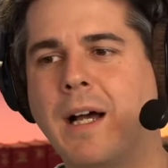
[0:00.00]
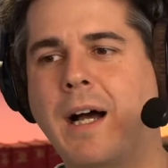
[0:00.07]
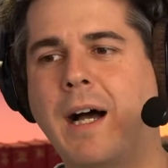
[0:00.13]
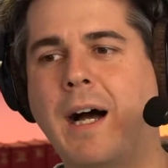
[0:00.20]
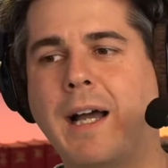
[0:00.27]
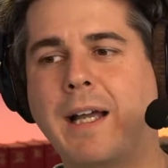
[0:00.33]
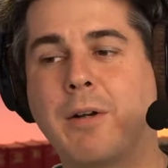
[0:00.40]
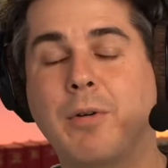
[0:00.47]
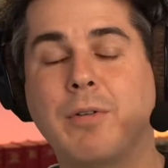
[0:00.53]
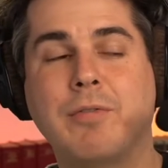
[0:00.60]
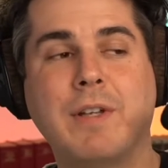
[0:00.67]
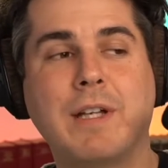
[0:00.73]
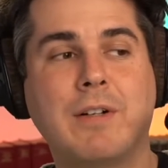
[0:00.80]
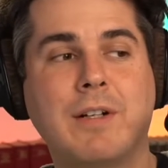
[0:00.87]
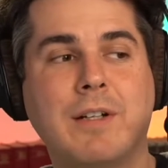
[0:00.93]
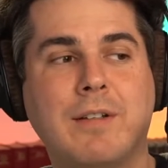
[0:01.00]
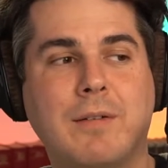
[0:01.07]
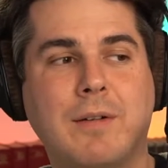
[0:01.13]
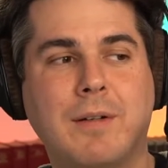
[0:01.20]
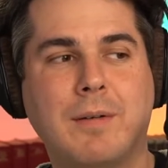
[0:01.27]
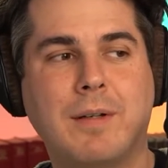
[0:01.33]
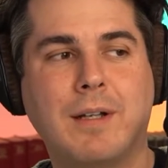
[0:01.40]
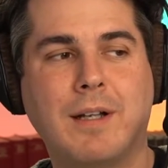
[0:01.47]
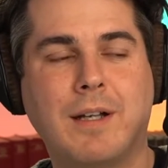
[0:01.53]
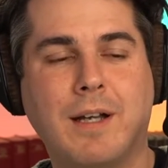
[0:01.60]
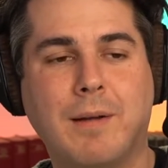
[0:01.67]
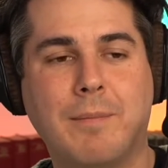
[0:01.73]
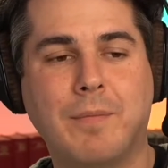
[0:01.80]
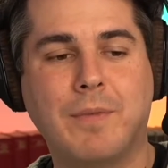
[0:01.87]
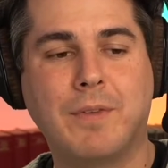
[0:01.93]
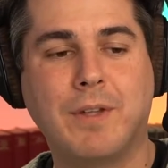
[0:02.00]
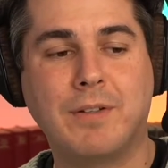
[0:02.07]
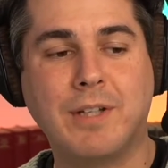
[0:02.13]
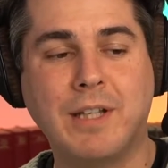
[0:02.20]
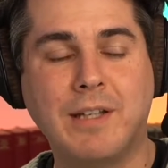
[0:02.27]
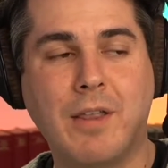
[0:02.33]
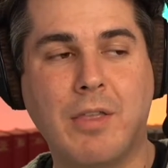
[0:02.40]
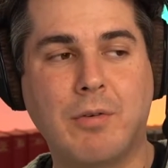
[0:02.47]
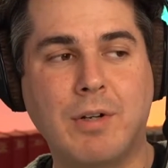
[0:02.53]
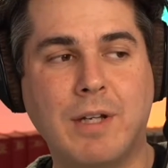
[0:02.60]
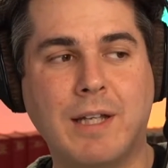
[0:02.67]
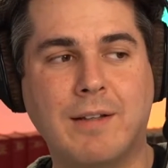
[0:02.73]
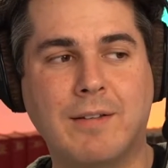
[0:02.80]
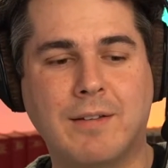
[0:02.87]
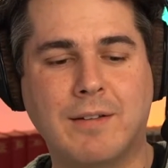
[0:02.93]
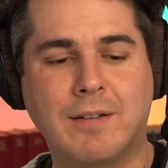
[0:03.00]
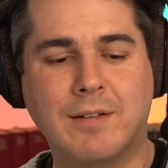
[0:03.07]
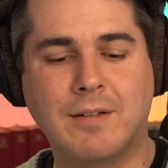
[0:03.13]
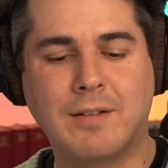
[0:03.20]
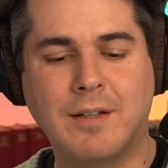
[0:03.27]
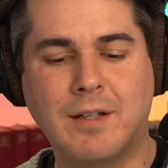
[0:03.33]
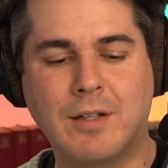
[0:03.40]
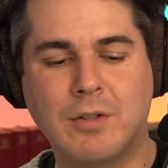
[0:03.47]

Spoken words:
I configured the T3 instance